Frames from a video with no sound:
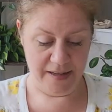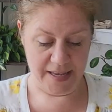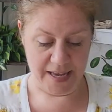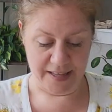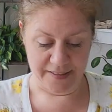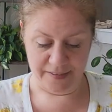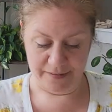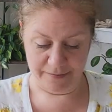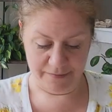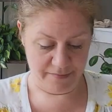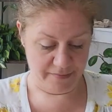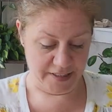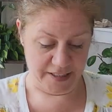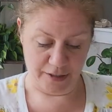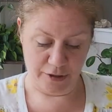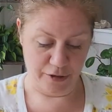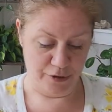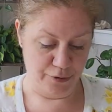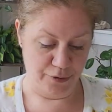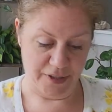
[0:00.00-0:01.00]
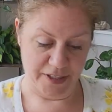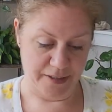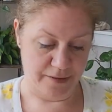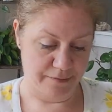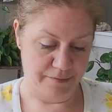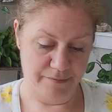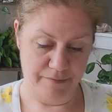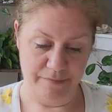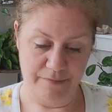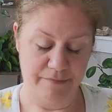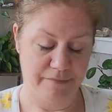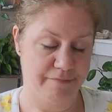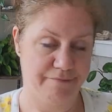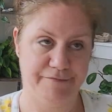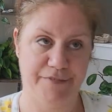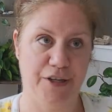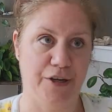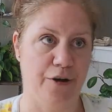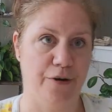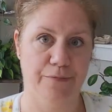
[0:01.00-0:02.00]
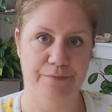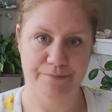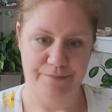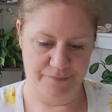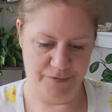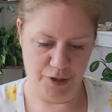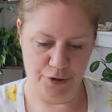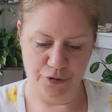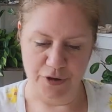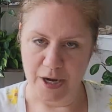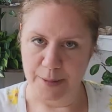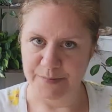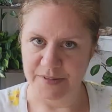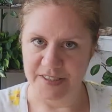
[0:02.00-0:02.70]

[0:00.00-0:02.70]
and including, crop